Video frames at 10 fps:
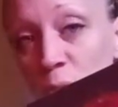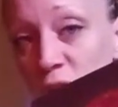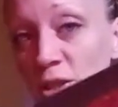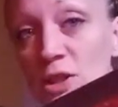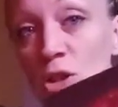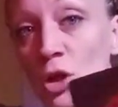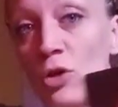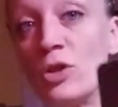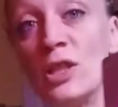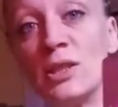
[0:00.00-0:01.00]
Because you
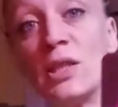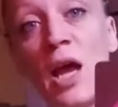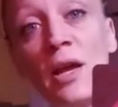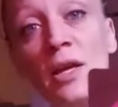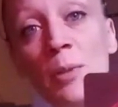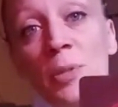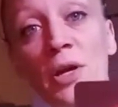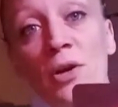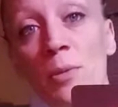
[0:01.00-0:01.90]
know things can get better.